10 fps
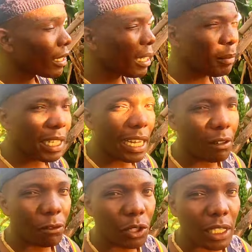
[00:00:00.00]
something
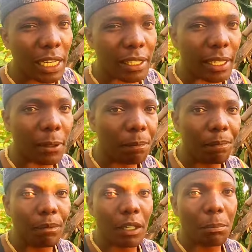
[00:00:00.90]
like 49 there
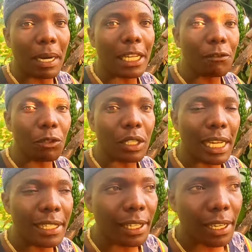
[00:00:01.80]
plus
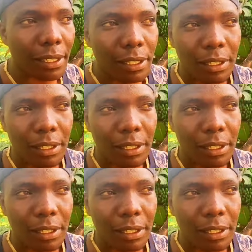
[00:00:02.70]
49 there